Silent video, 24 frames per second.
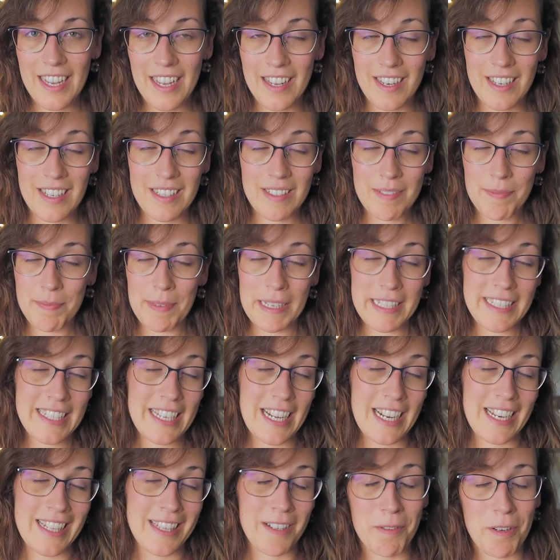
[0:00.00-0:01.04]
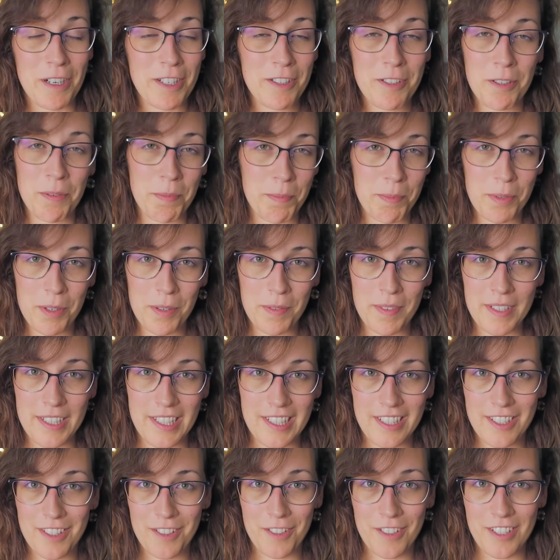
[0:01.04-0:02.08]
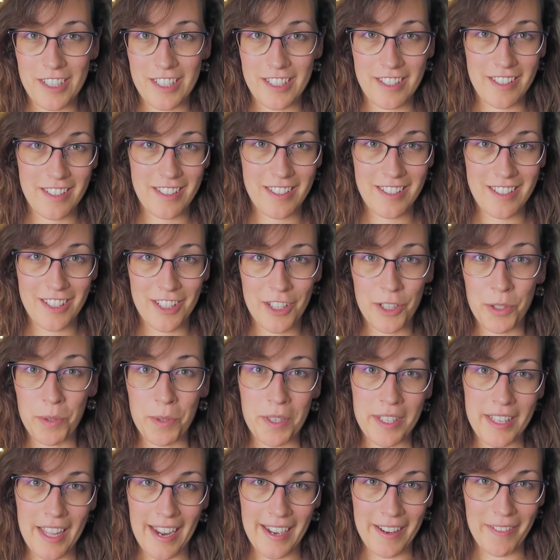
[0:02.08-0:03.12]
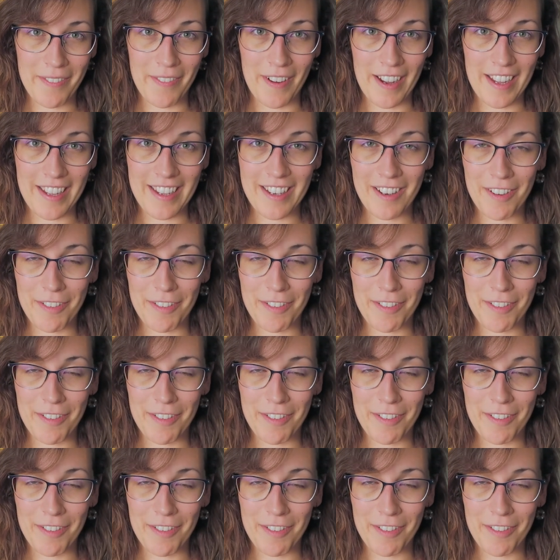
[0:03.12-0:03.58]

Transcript: And basically, the way to improve it is to just do it anyway,